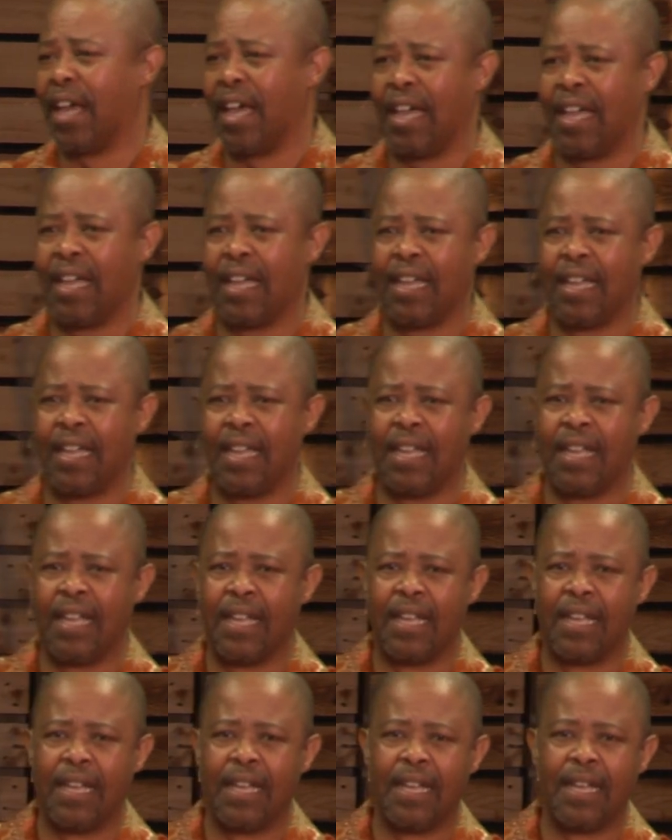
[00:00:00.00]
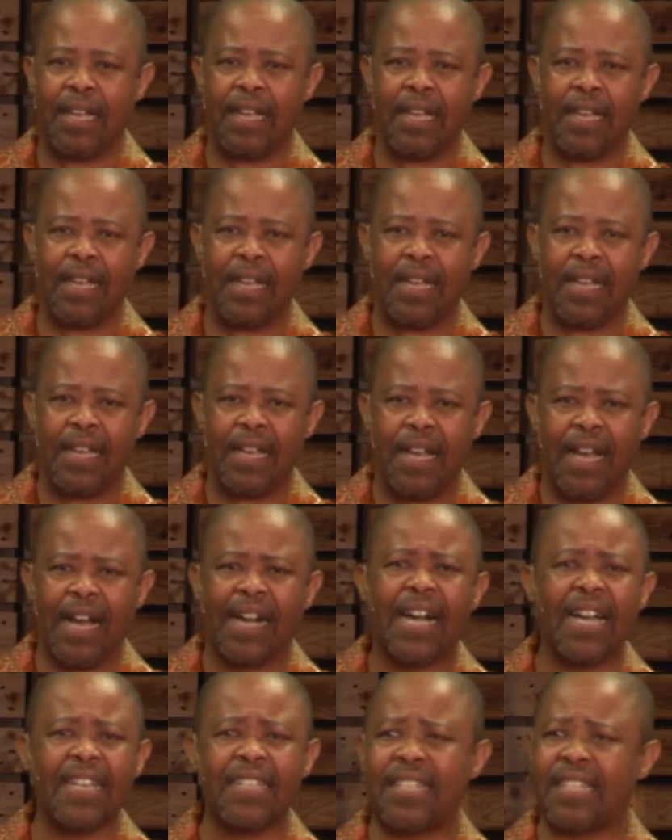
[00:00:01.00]
and filter our lives.
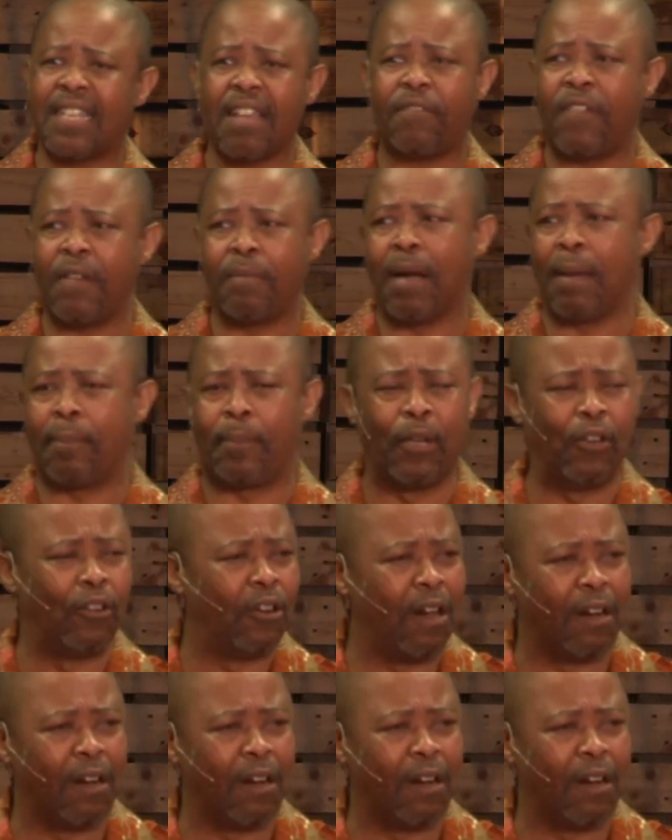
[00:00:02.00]
May he filter